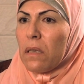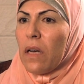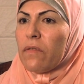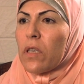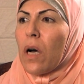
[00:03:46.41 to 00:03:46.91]

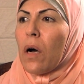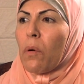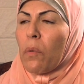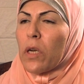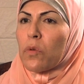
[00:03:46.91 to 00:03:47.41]
after
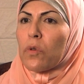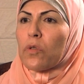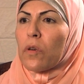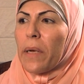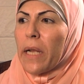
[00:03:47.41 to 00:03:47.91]
our wives were
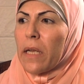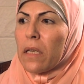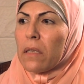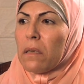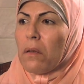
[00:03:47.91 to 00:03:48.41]

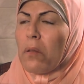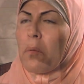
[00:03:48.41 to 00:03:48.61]
terminated. The